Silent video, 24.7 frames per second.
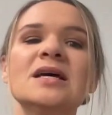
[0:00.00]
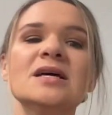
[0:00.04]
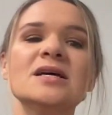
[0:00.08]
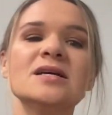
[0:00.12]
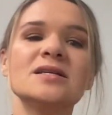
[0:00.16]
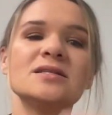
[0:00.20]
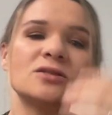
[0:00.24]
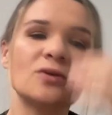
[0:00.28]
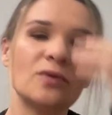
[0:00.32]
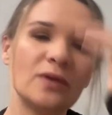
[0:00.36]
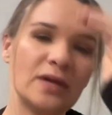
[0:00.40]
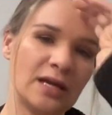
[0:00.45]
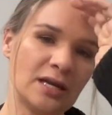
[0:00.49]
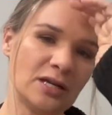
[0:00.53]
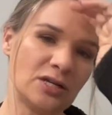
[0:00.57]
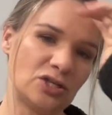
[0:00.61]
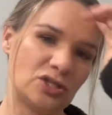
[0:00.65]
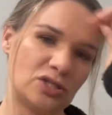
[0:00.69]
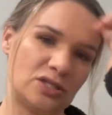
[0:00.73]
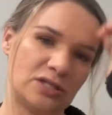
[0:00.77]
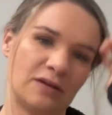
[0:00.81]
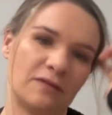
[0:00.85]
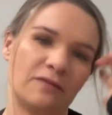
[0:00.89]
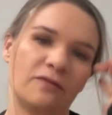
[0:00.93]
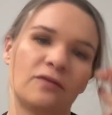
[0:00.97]
So each
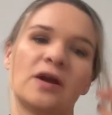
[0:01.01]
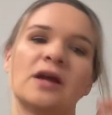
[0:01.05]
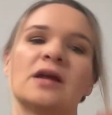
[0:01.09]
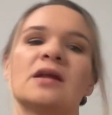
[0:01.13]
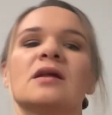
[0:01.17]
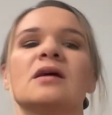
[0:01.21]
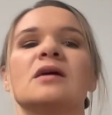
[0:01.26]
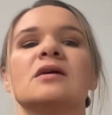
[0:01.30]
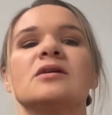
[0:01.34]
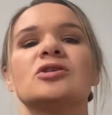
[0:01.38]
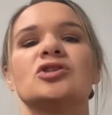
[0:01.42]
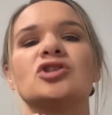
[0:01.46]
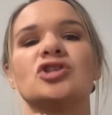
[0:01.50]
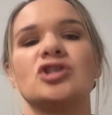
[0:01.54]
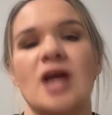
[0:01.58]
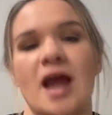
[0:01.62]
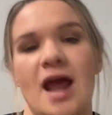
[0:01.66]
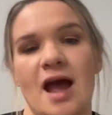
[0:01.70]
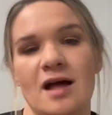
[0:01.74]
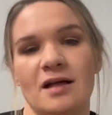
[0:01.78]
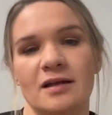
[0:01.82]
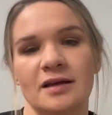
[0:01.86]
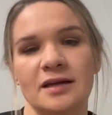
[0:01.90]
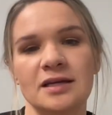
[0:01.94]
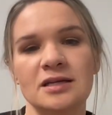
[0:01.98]
different
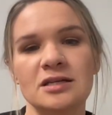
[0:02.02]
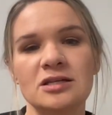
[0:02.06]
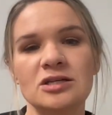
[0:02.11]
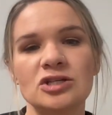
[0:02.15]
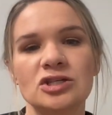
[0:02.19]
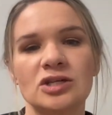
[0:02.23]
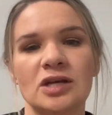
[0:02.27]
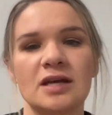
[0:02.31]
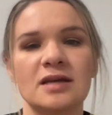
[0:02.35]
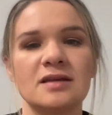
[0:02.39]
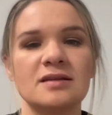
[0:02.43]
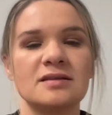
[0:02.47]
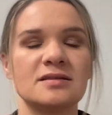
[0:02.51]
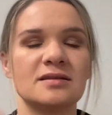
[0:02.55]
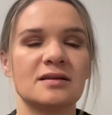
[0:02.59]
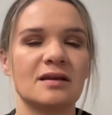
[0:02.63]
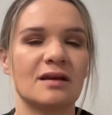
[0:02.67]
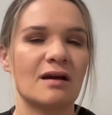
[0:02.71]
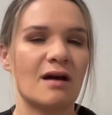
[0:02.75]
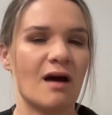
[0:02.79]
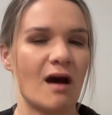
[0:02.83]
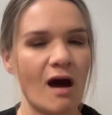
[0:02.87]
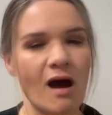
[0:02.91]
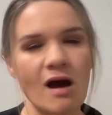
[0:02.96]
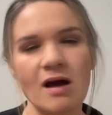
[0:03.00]
challenge is
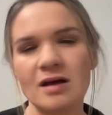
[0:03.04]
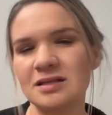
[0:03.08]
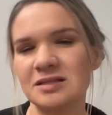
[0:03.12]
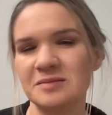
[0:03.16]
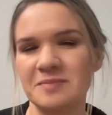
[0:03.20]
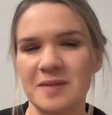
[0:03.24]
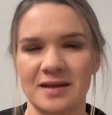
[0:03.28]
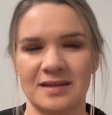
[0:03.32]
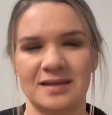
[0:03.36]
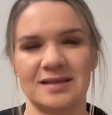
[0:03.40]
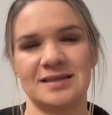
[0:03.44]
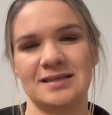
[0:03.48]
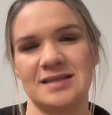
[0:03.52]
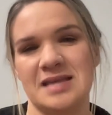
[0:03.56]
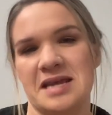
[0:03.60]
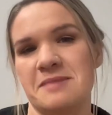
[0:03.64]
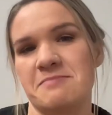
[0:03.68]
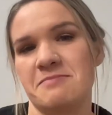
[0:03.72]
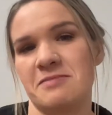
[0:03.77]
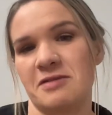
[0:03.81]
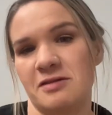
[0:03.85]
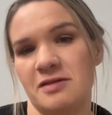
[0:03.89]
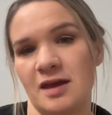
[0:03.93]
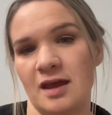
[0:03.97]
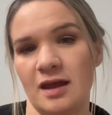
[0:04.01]
caused by the
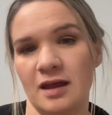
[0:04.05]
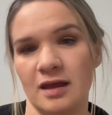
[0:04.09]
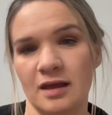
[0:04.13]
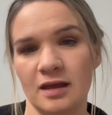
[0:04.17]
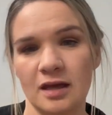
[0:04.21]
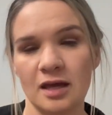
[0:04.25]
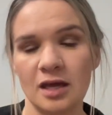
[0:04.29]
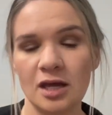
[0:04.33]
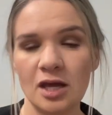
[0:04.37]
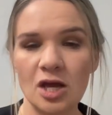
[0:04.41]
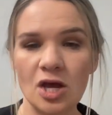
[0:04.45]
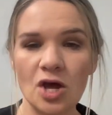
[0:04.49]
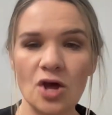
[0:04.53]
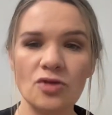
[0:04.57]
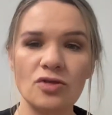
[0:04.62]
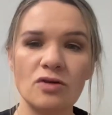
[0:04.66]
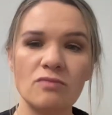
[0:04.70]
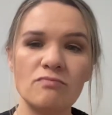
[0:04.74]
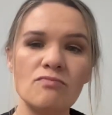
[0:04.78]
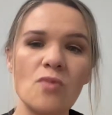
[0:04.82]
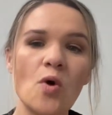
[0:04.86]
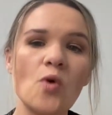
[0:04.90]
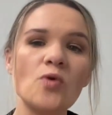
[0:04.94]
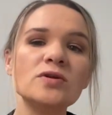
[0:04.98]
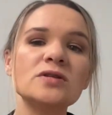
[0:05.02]
same thing. The
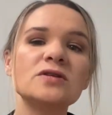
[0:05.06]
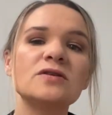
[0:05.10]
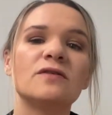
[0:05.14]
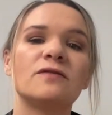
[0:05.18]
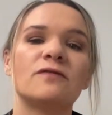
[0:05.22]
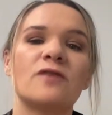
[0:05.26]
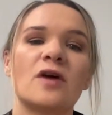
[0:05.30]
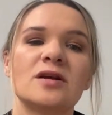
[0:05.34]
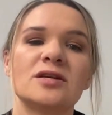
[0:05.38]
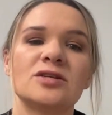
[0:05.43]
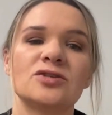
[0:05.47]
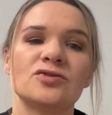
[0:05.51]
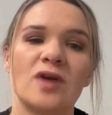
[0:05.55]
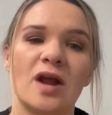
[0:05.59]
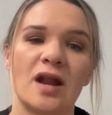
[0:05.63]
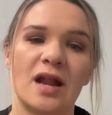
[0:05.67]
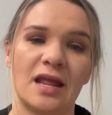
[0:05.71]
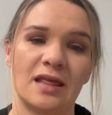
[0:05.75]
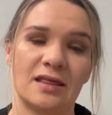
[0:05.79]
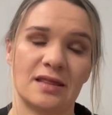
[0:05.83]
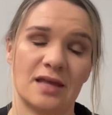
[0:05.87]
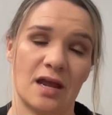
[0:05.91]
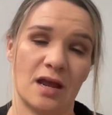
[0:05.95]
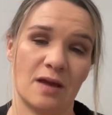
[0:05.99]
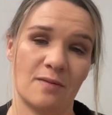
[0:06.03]
most
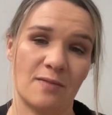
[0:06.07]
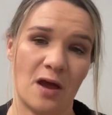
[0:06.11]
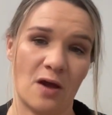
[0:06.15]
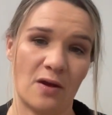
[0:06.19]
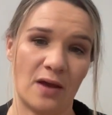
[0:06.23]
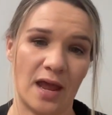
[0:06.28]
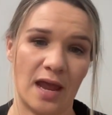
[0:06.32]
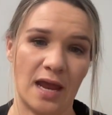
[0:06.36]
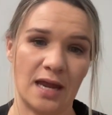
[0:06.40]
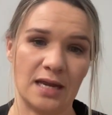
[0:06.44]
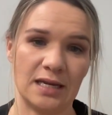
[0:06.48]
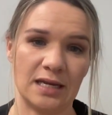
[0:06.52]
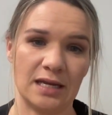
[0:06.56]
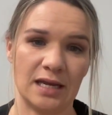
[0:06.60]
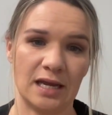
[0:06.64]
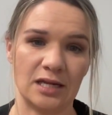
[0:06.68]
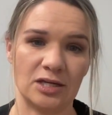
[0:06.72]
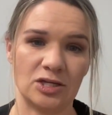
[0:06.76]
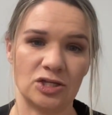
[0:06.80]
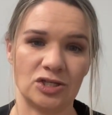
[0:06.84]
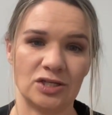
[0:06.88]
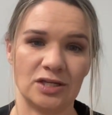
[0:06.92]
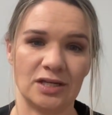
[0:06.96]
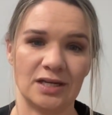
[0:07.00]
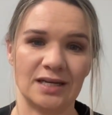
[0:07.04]
frustrating thing about
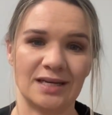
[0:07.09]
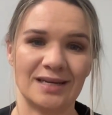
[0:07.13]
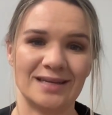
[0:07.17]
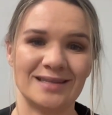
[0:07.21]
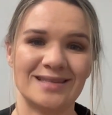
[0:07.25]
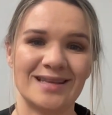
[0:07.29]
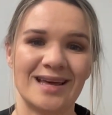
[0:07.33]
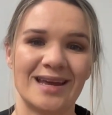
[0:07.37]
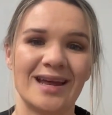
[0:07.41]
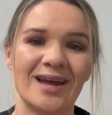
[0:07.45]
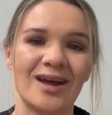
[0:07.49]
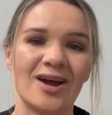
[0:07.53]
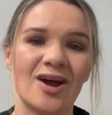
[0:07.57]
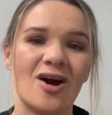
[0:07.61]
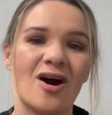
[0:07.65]
ADHD is that it